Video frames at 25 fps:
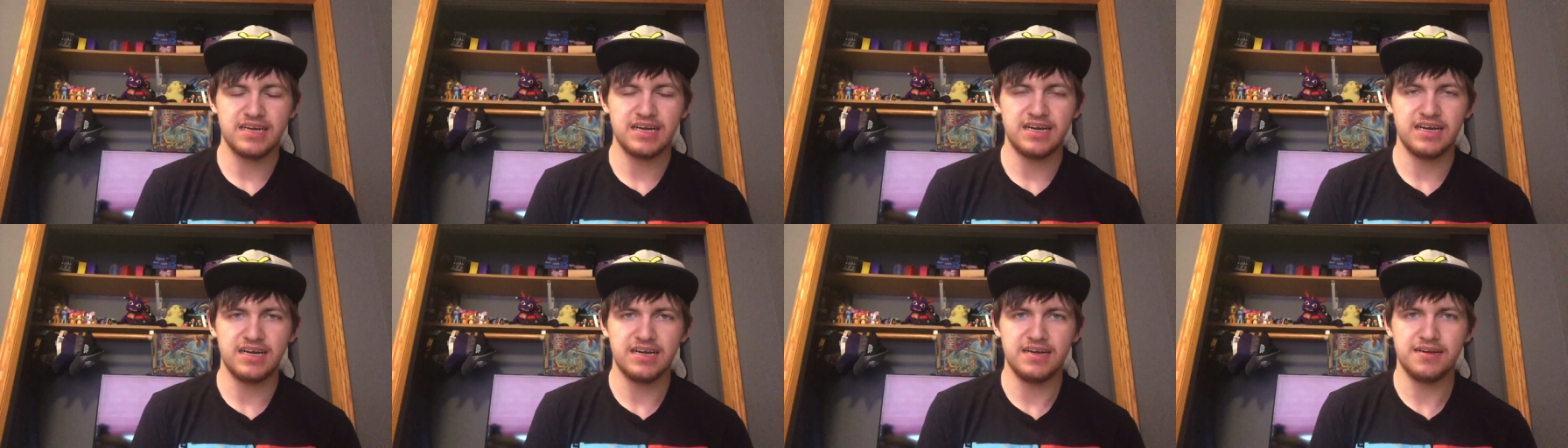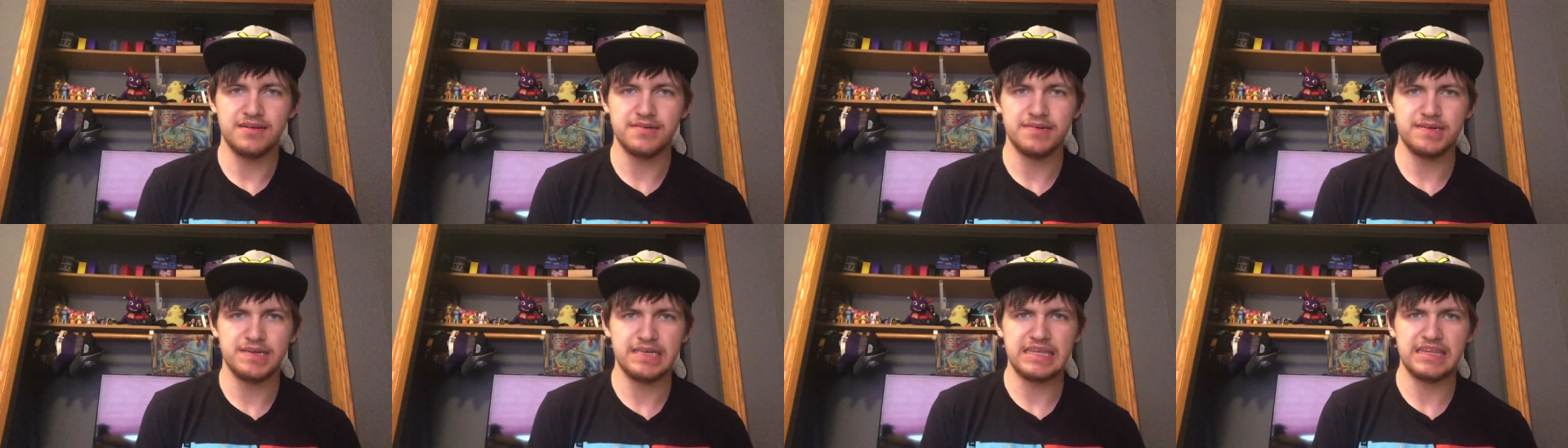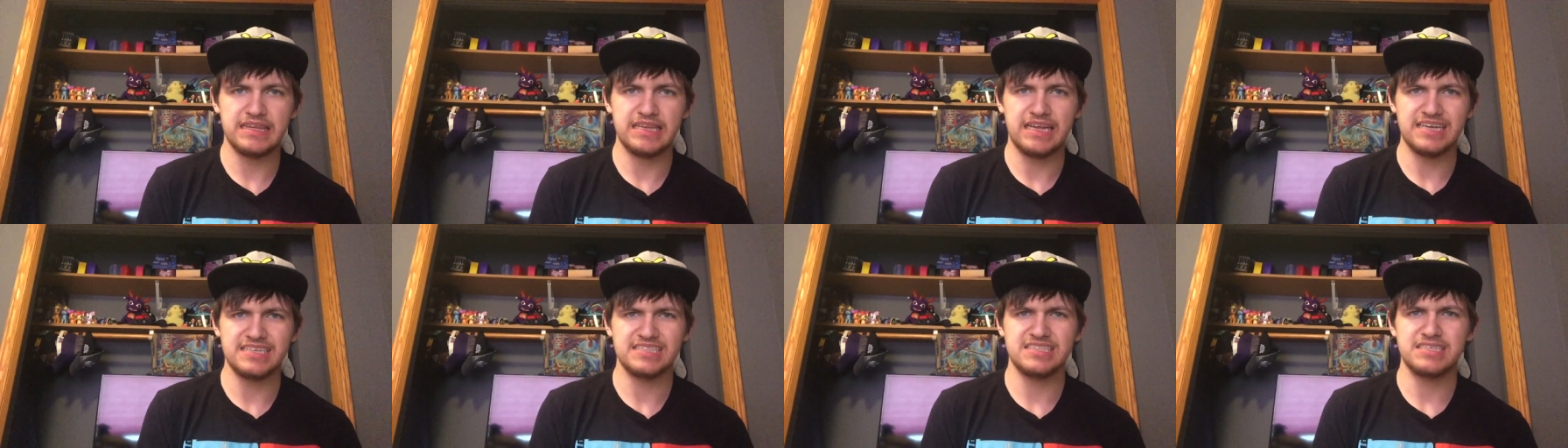
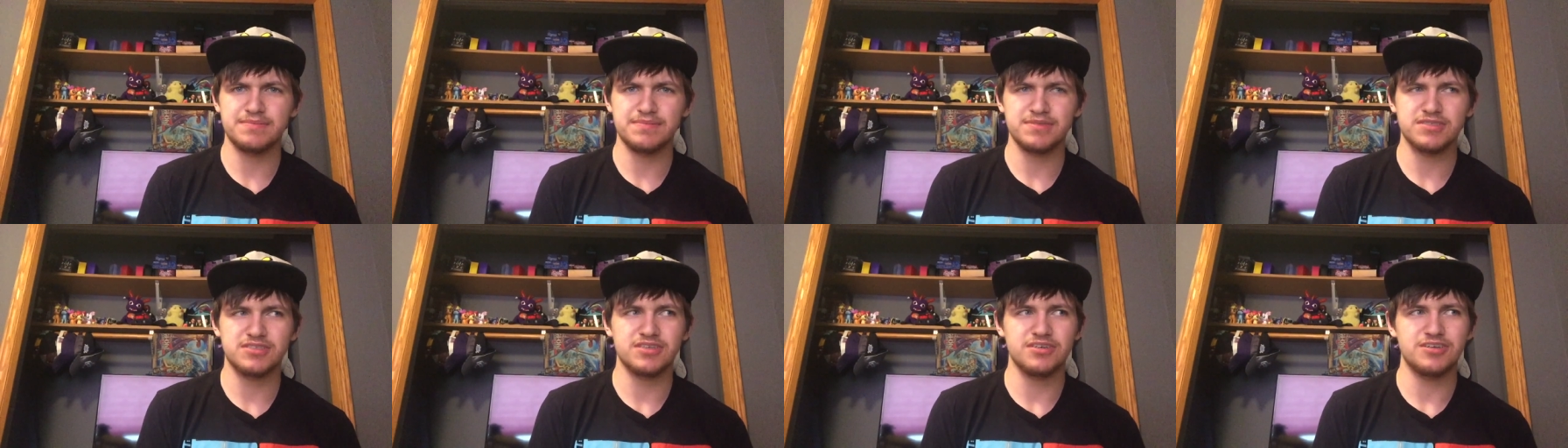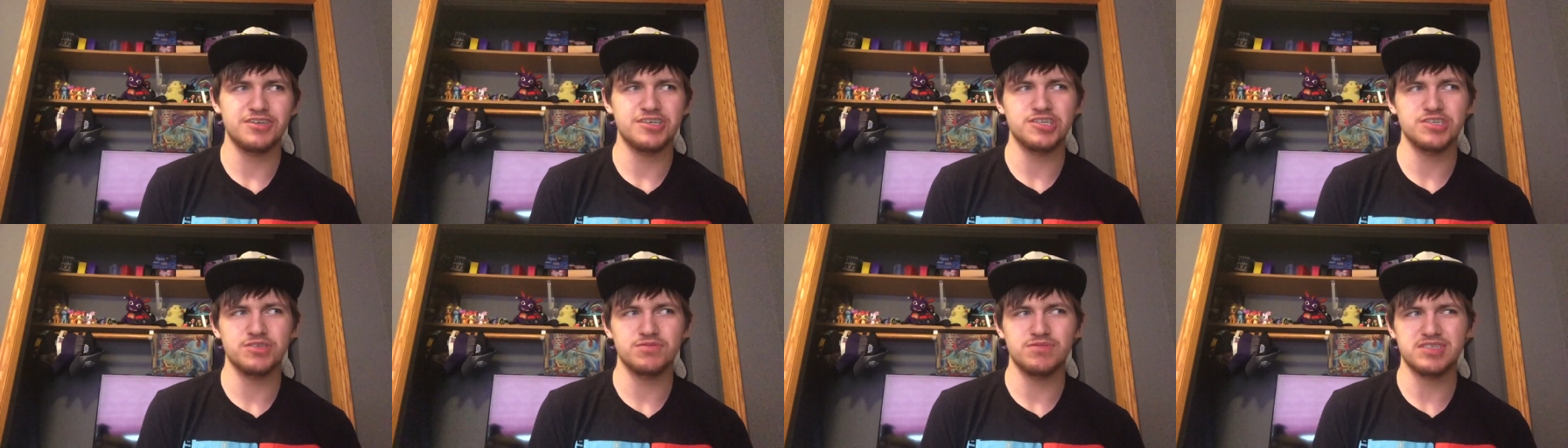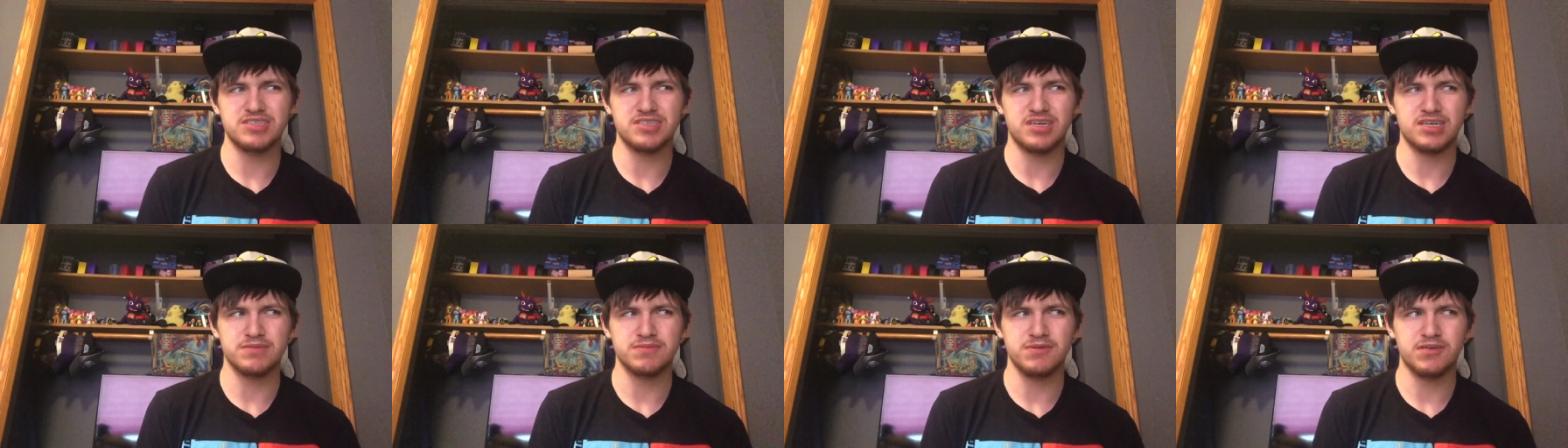Last episode,
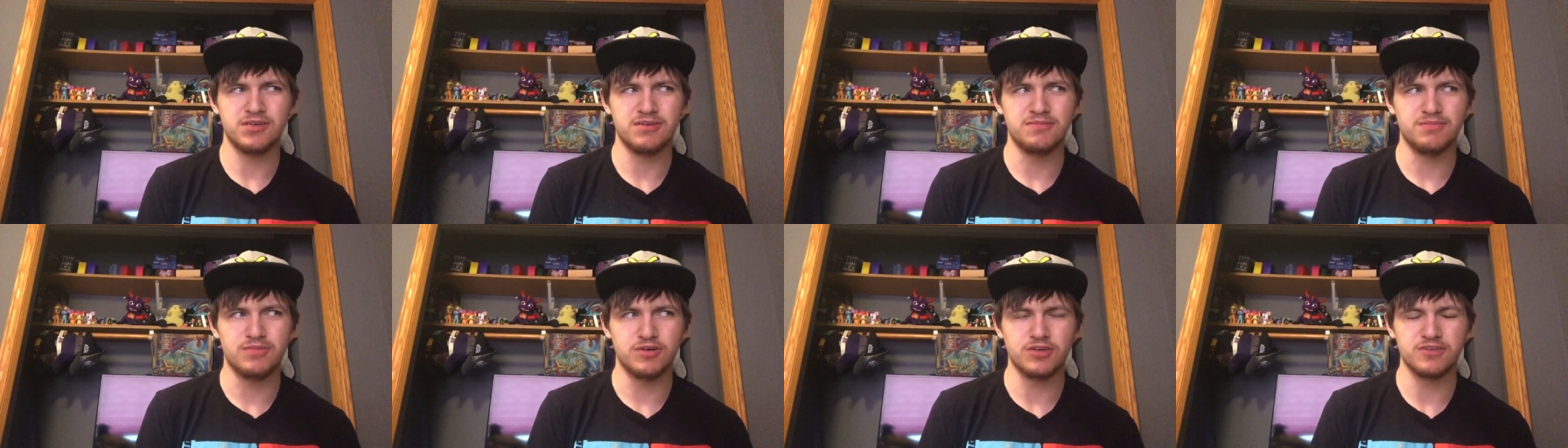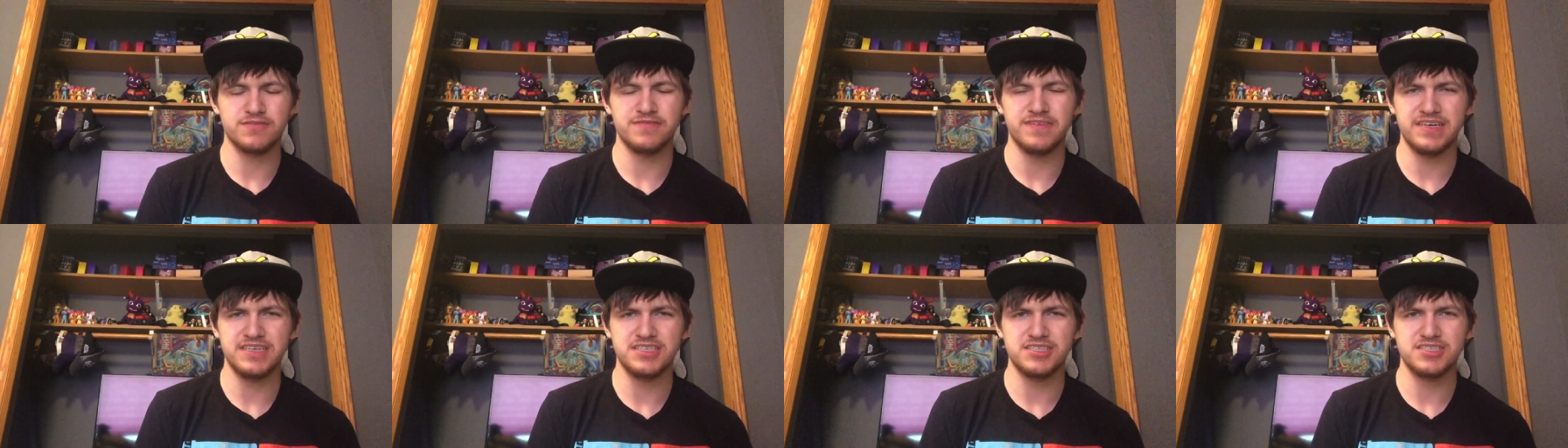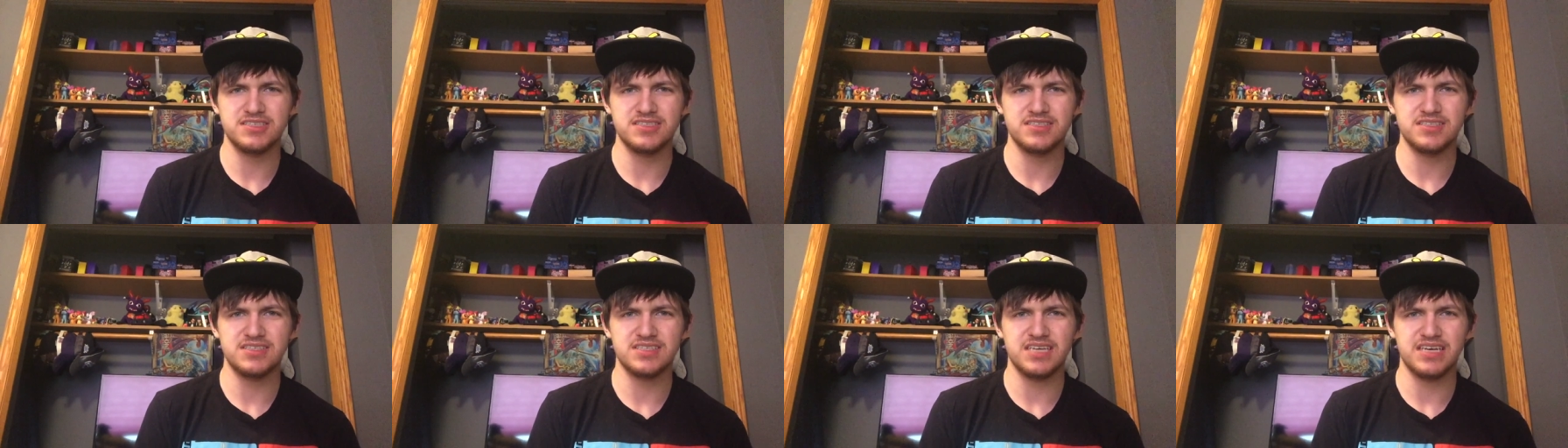we talked about
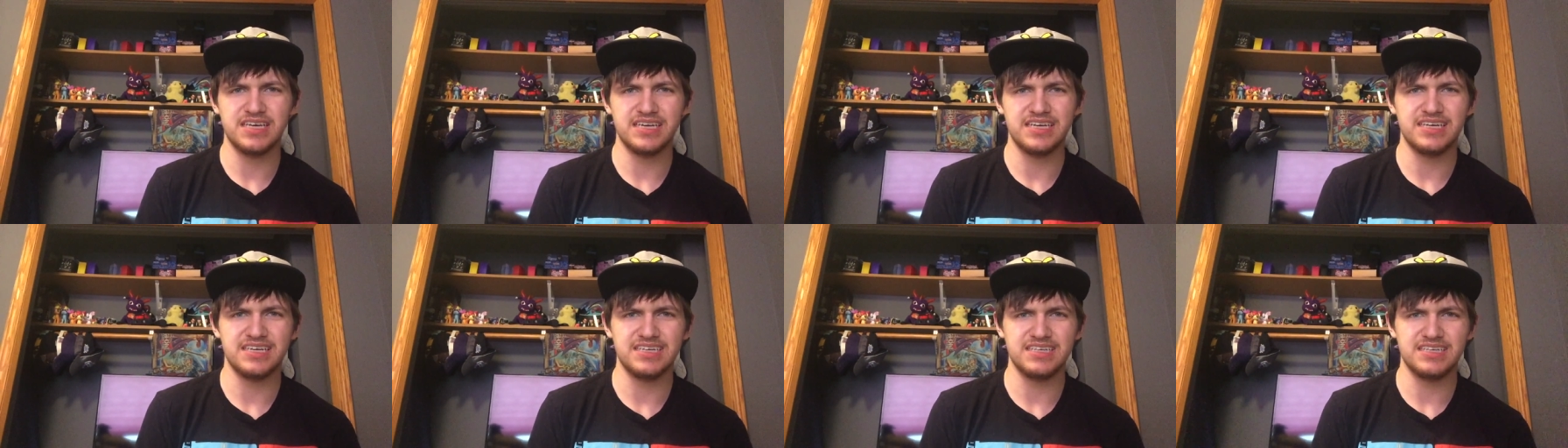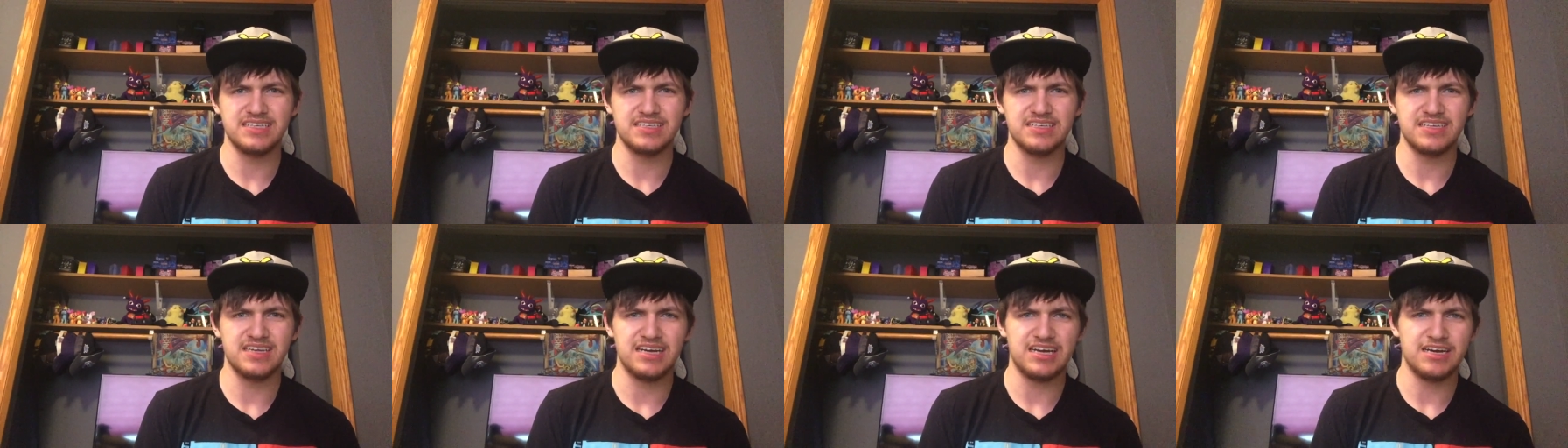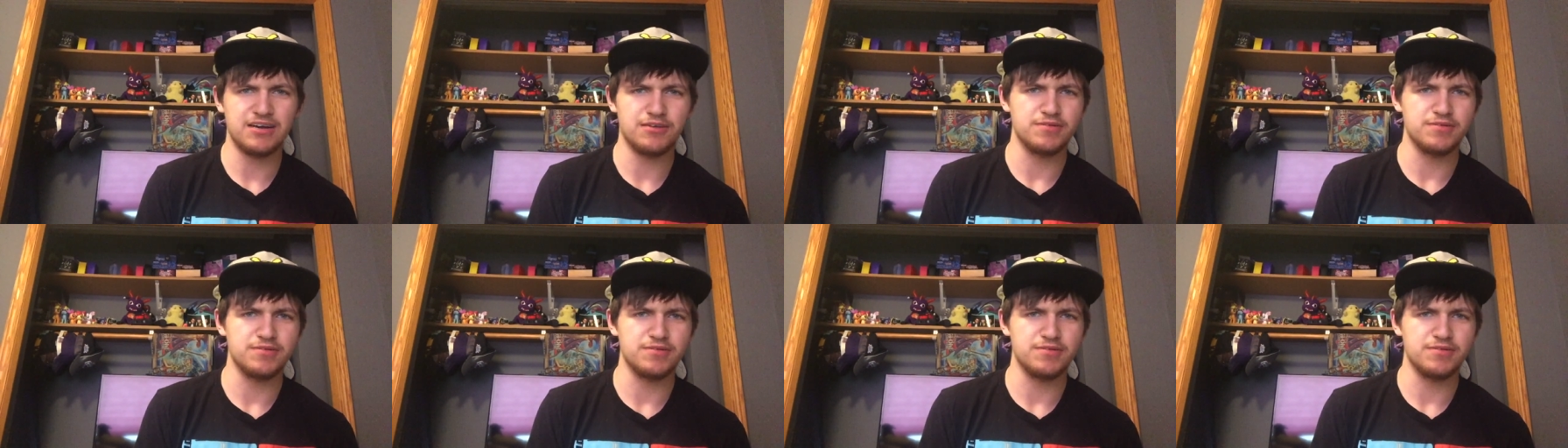amorphages and